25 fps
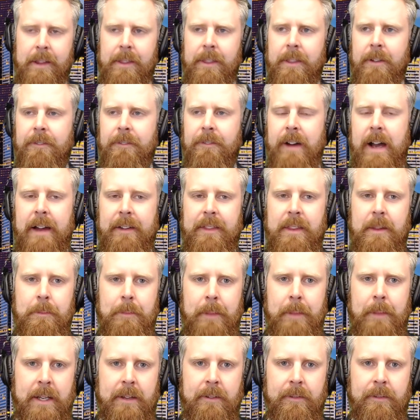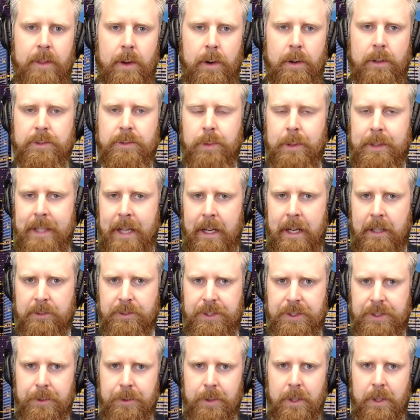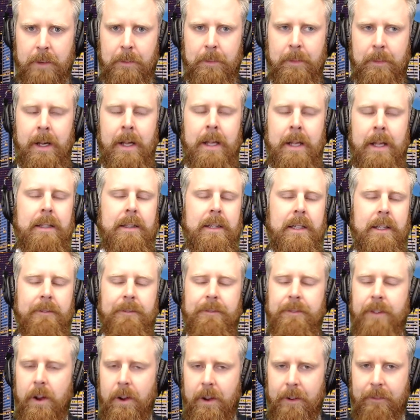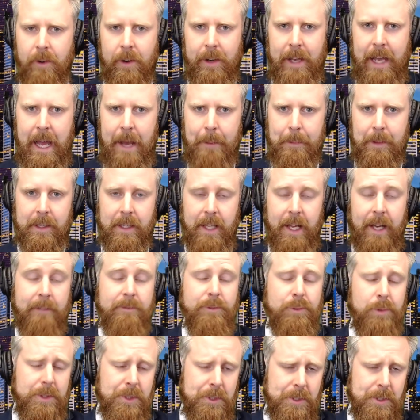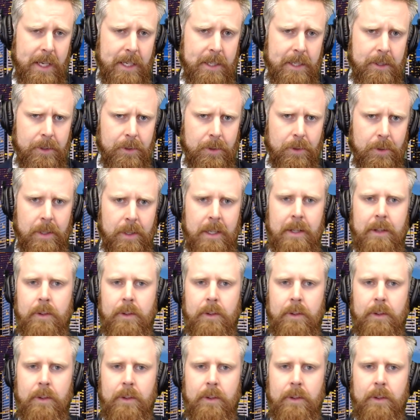the fact that many of those with Down syndrome live very, very happy lives, which they do,